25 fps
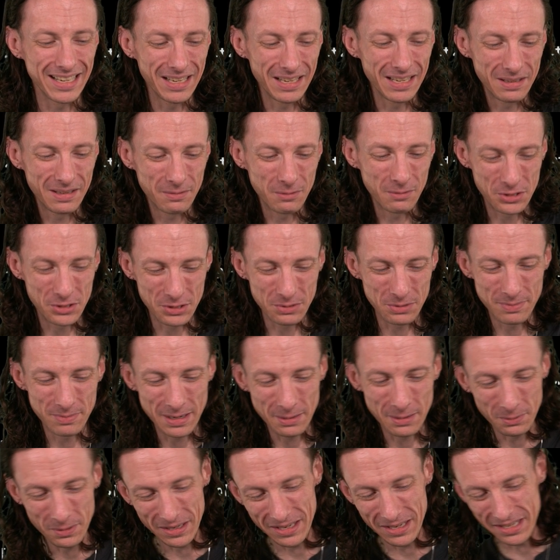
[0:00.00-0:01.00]
we should be able
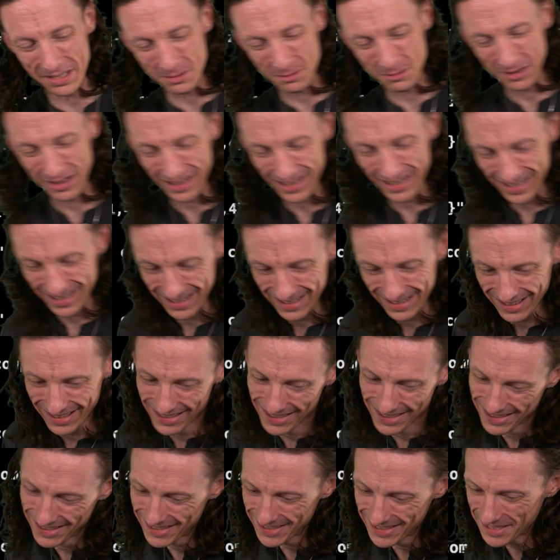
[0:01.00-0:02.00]
to get it to work.
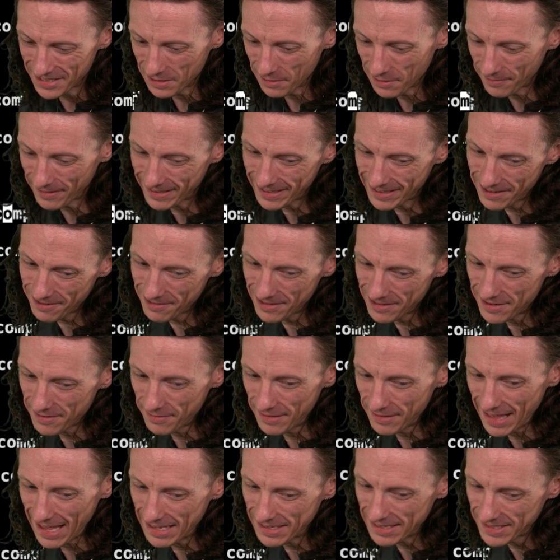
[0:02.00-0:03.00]
So if I get rid of
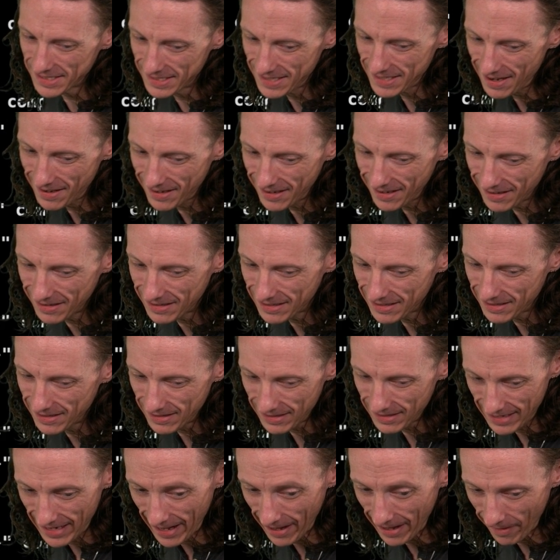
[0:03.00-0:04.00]
that second
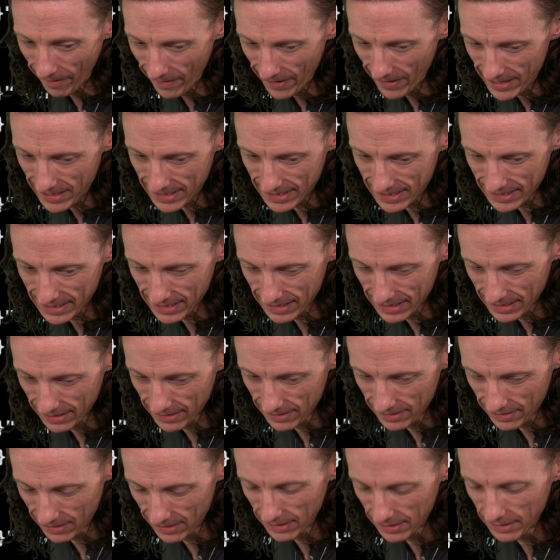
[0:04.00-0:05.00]
caret
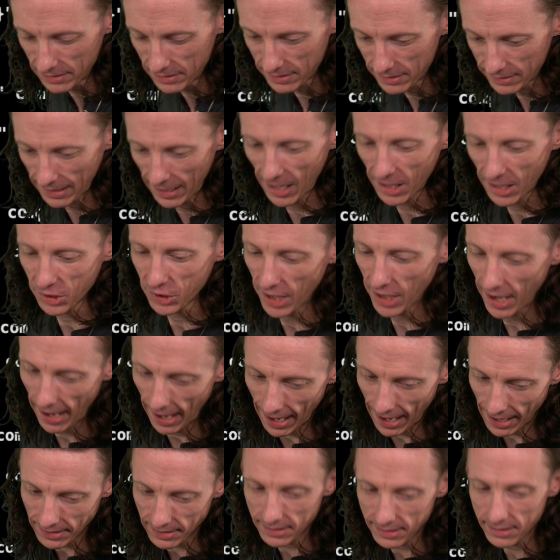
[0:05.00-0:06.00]
slash
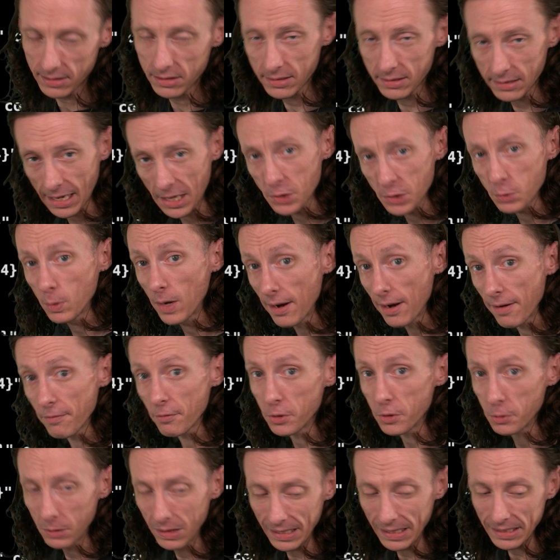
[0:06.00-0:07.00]
hat slash whatever
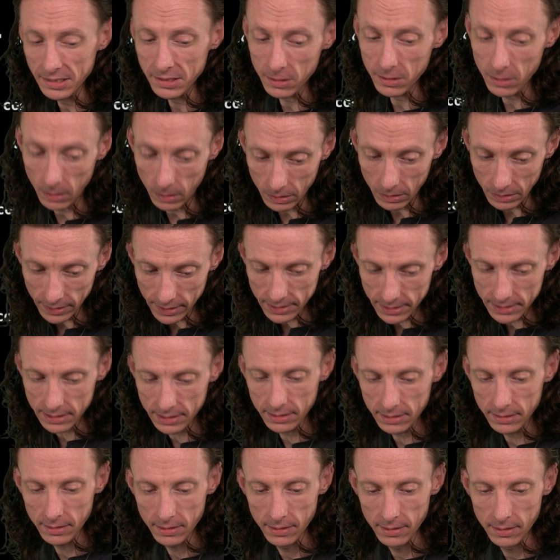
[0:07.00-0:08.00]
you'd like to call it,
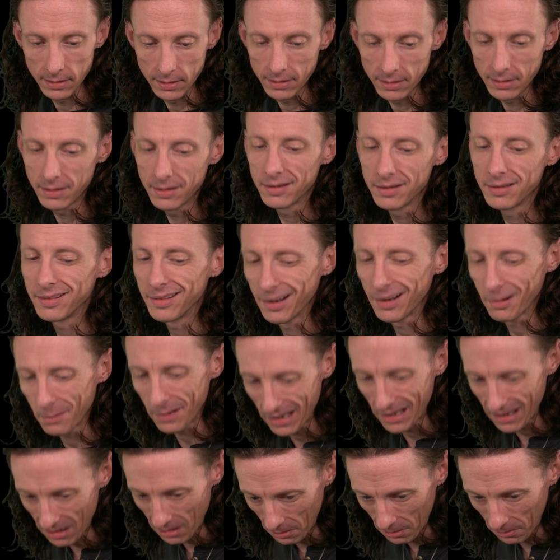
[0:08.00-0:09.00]
there we
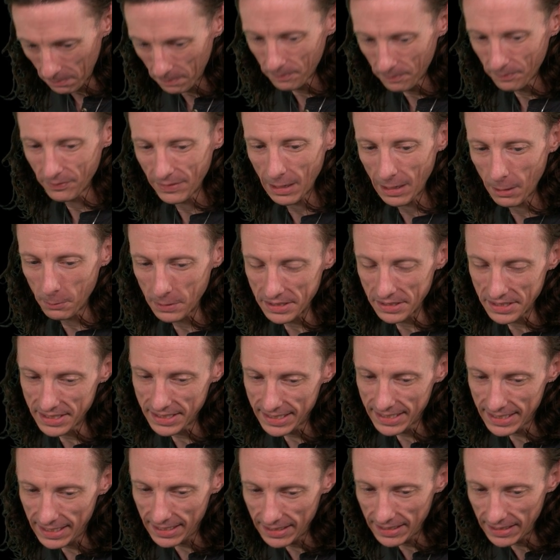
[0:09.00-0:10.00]
go. Now we
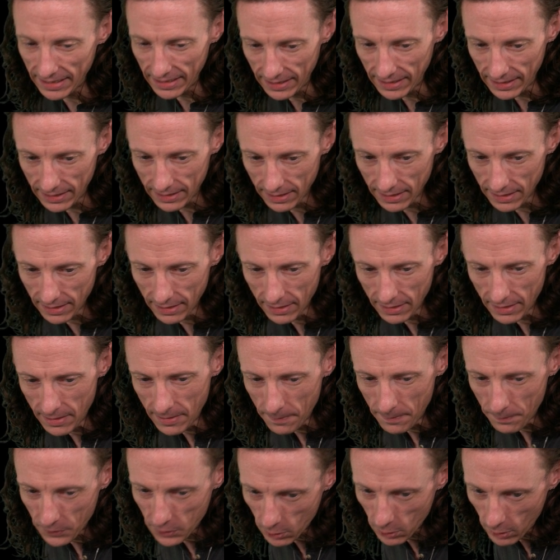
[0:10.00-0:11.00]
see
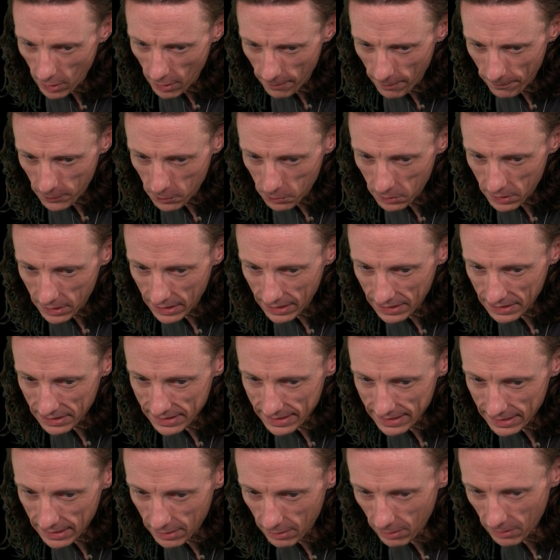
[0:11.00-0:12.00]
there are a few things
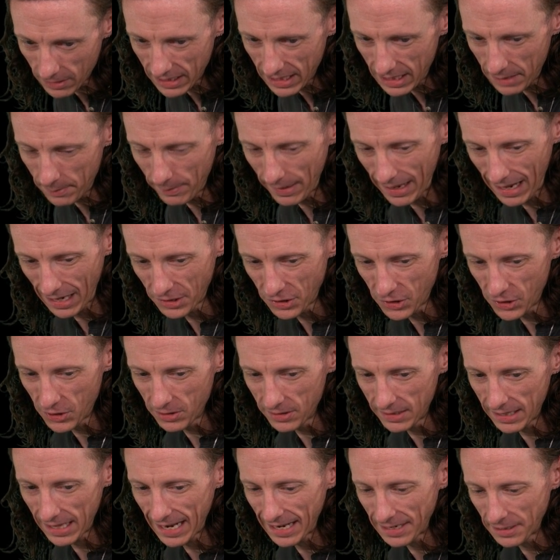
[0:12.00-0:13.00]
that are getting matched here
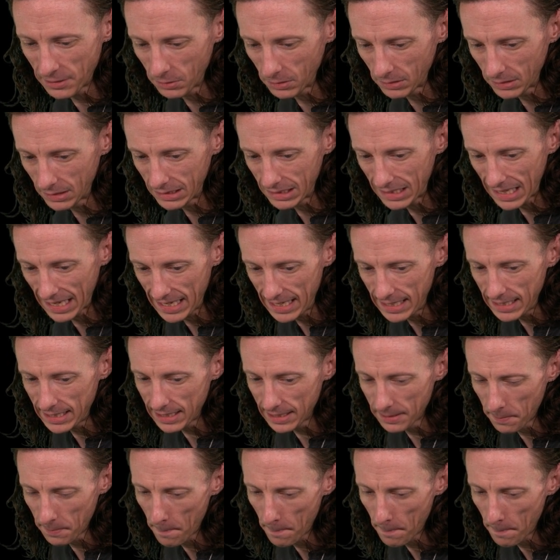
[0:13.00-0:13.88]
that I don't like.